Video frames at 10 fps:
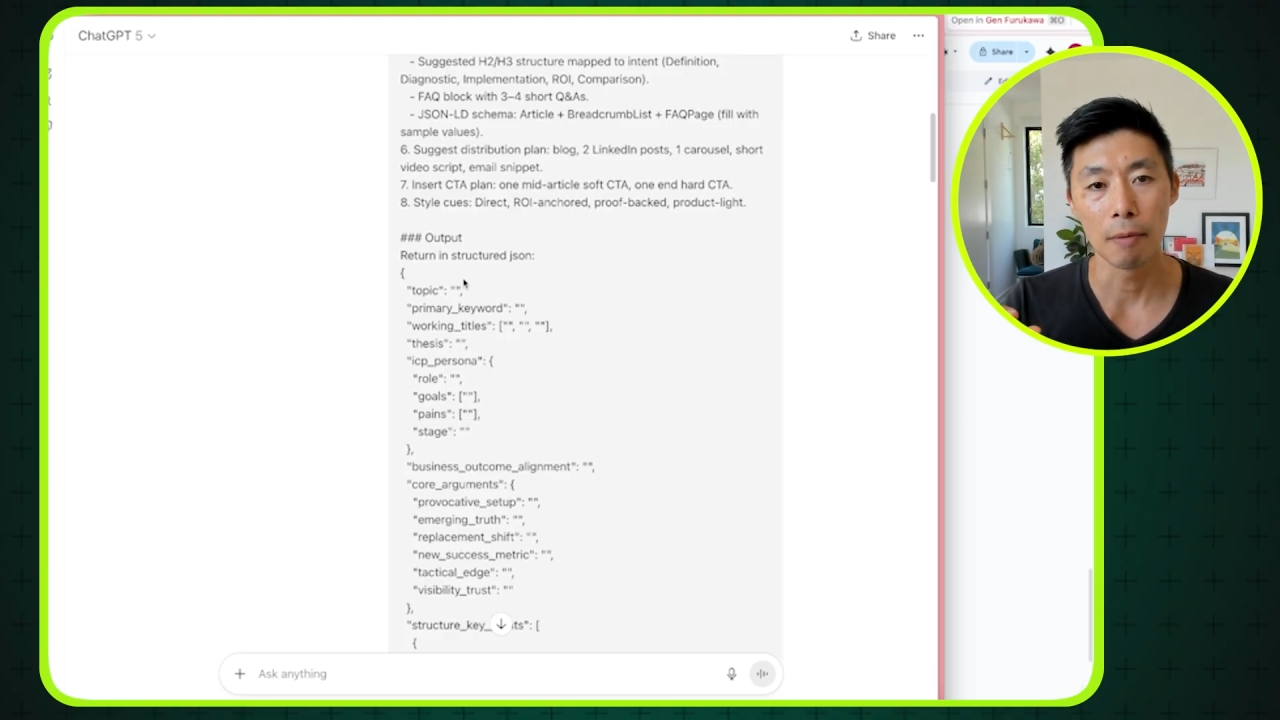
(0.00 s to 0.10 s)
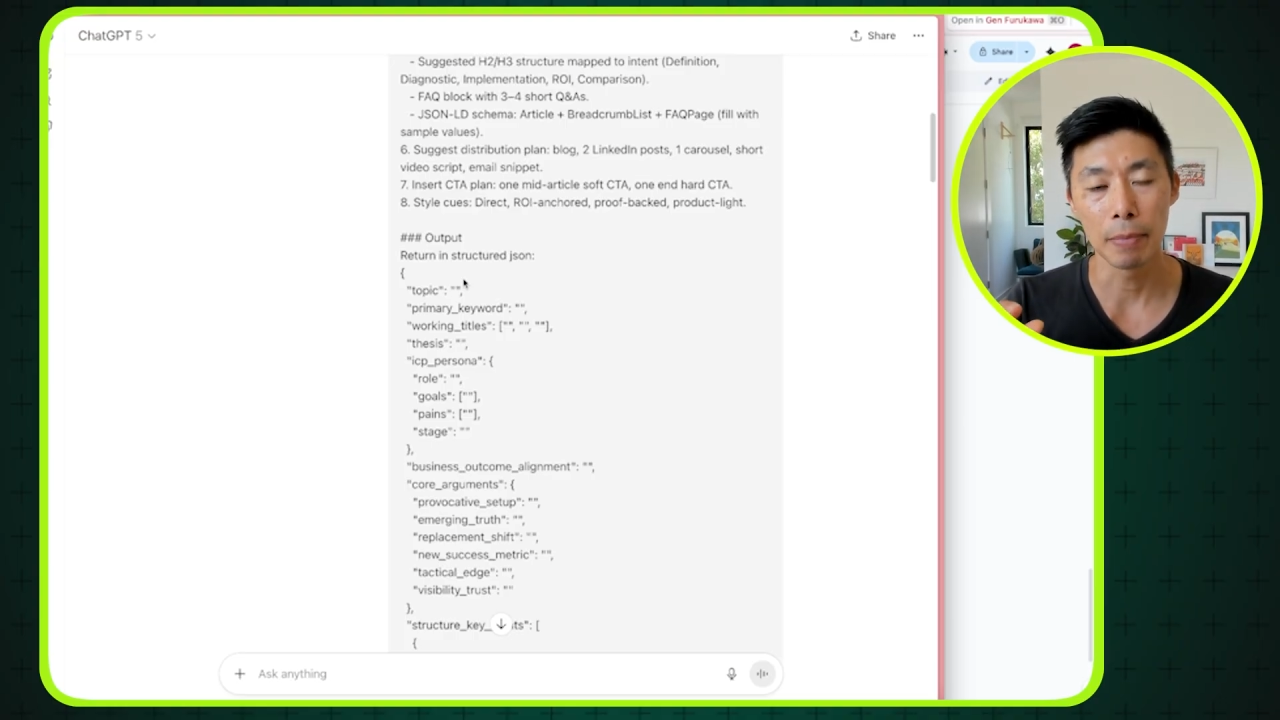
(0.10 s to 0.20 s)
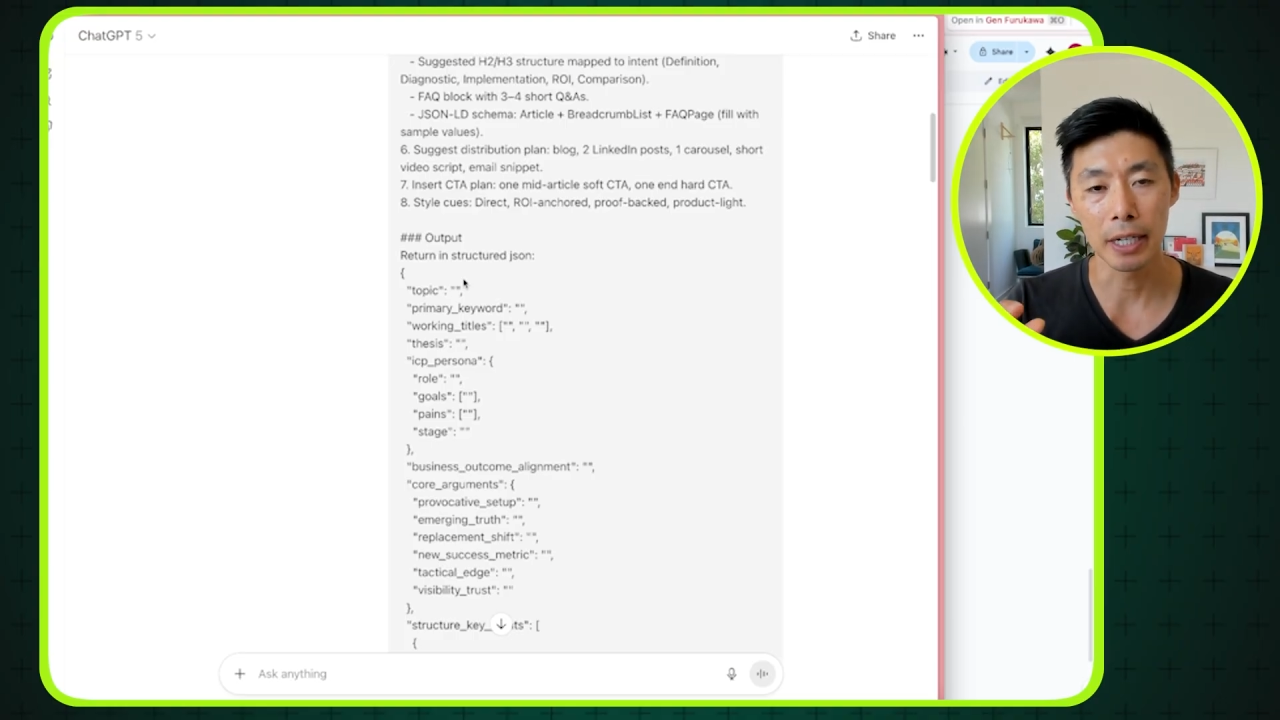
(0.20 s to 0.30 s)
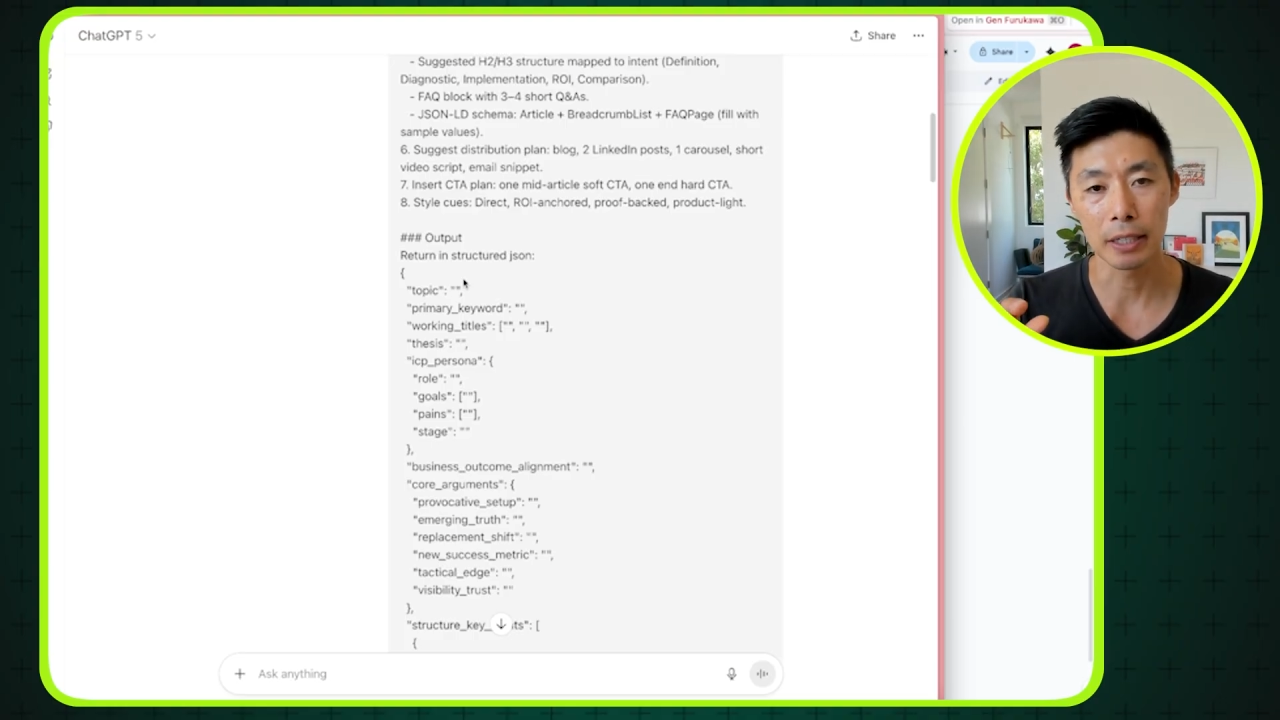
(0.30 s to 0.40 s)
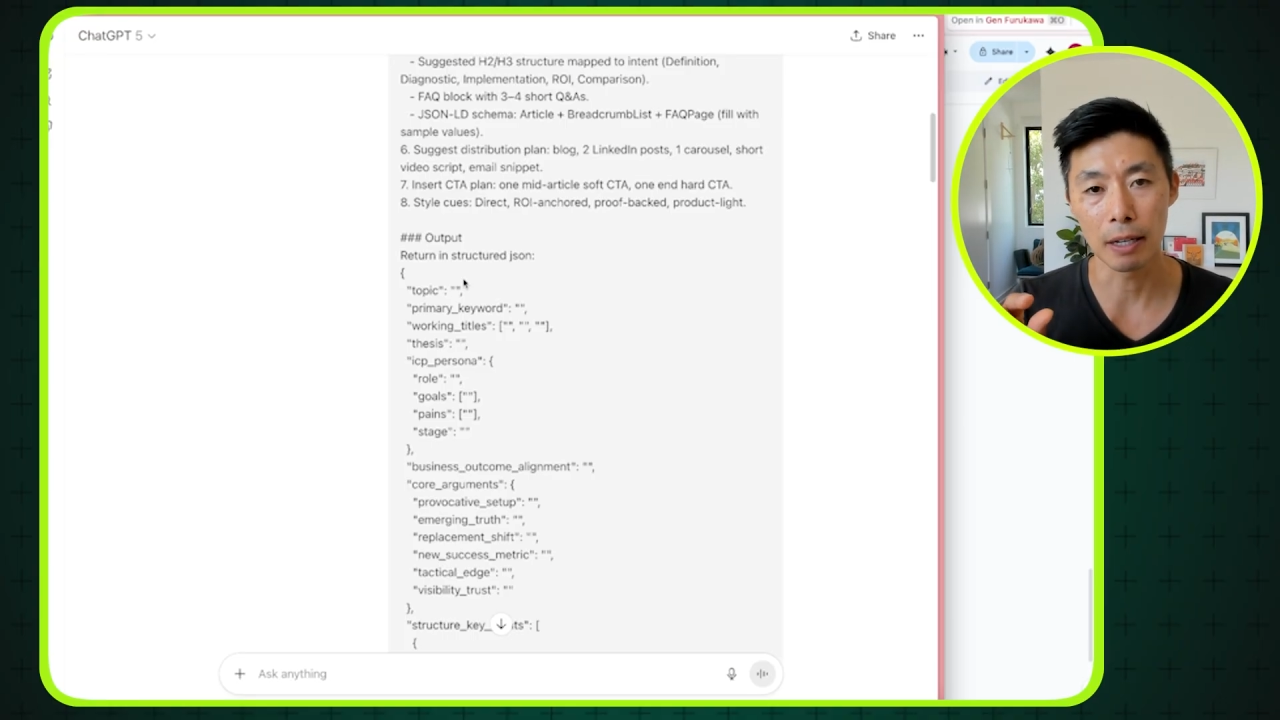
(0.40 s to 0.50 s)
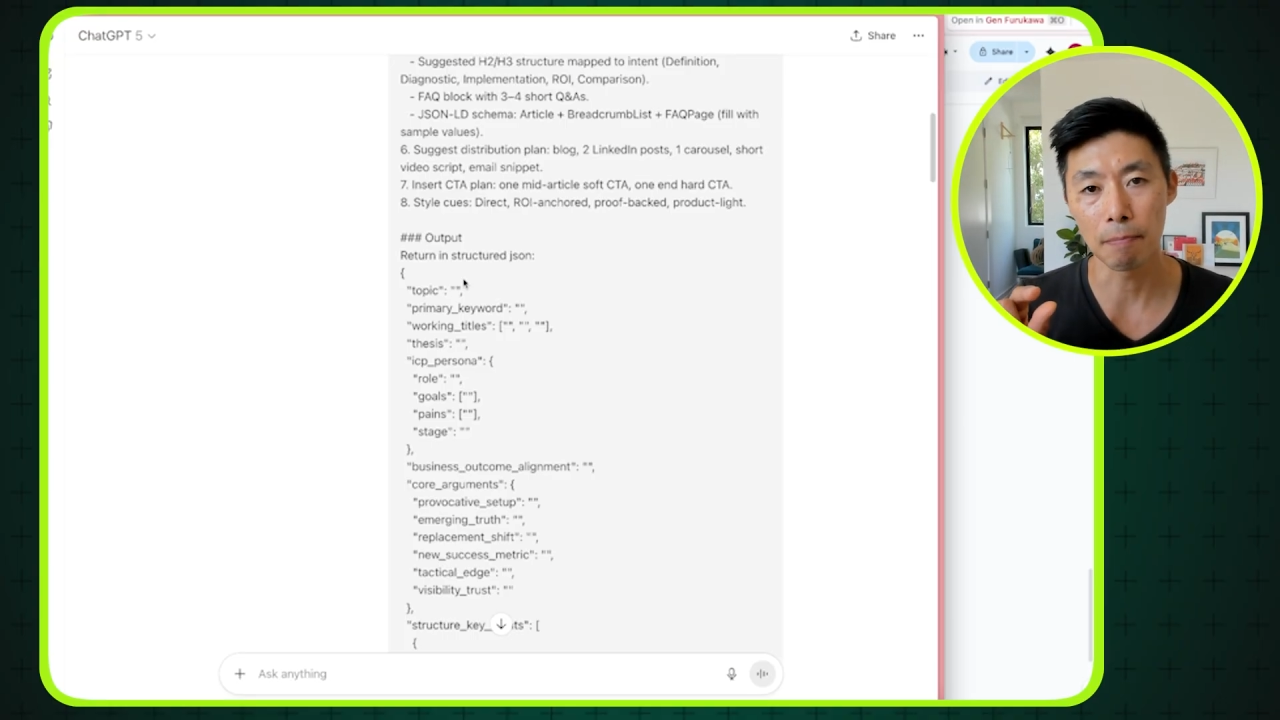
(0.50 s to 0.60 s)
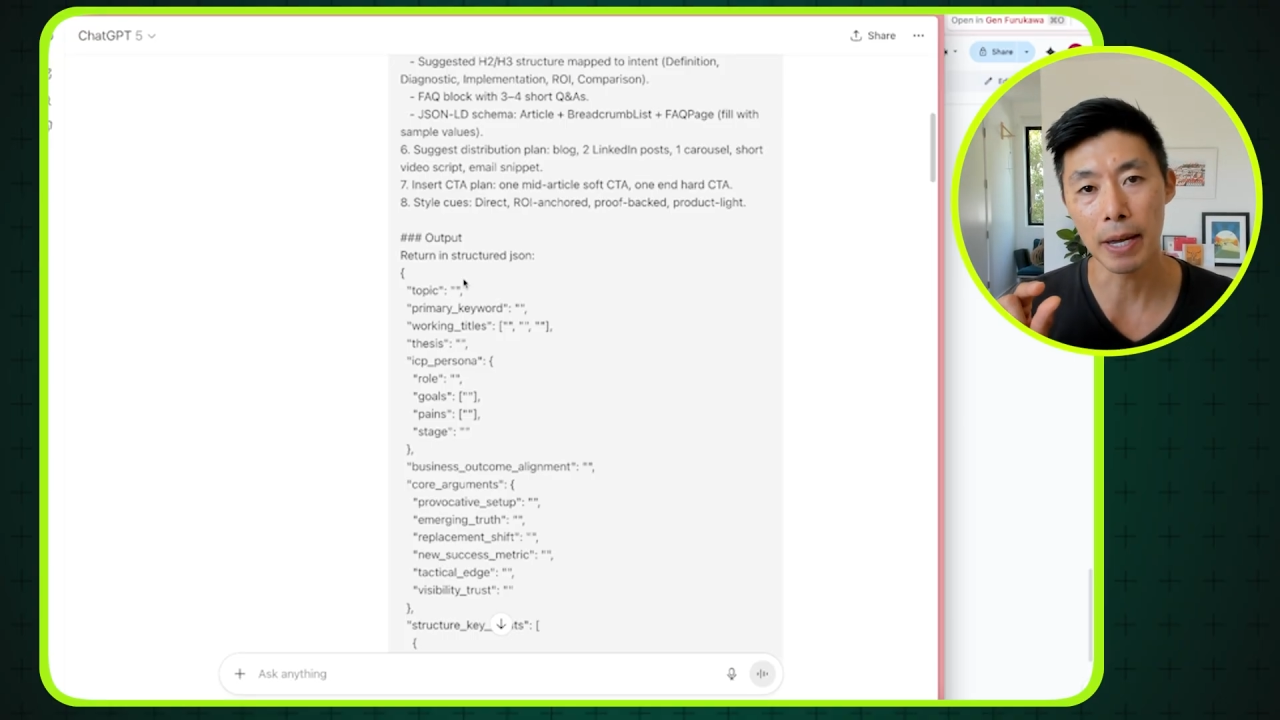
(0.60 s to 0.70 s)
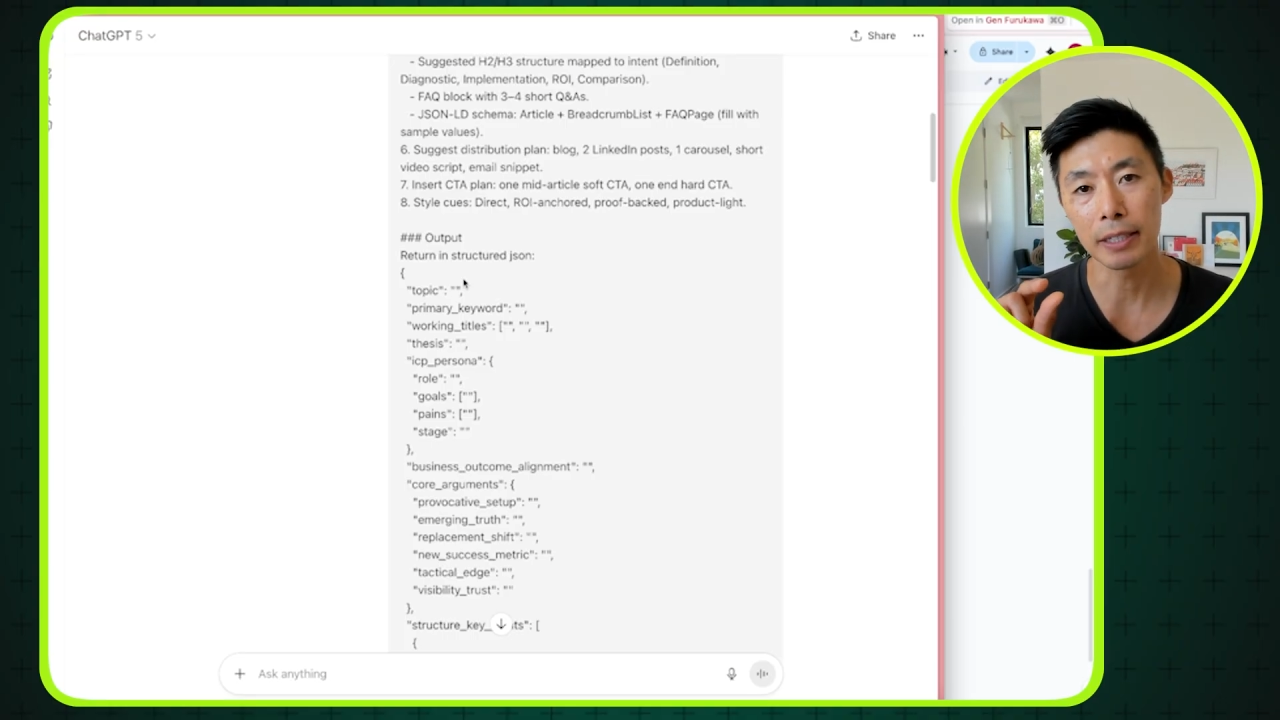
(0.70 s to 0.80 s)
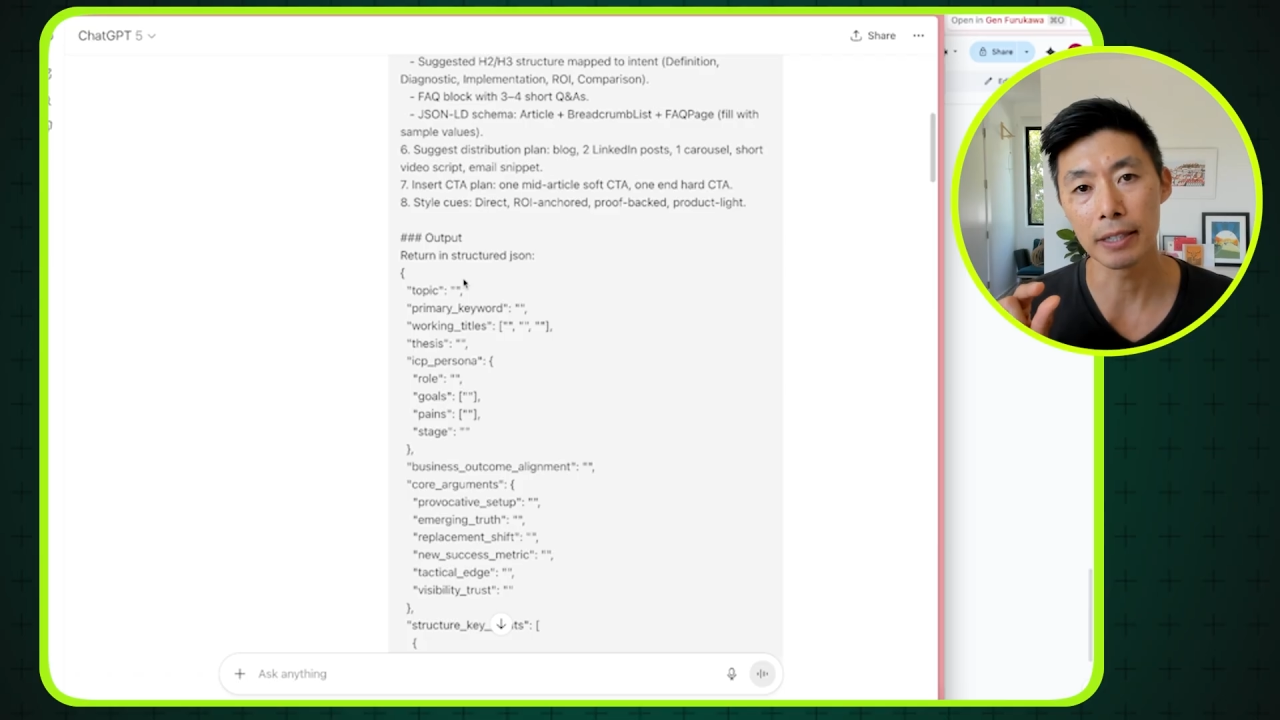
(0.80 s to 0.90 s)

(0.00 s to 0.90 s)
because it makes